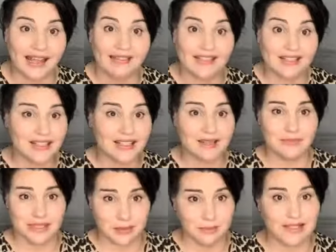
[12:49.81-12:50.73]
And this is
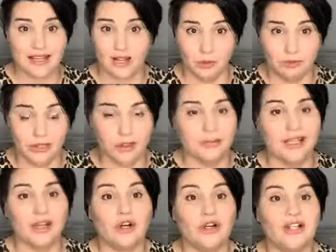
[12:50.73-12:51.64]
some tips to help you,
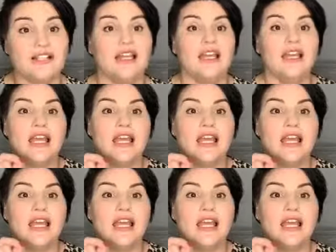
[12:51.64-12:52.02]
because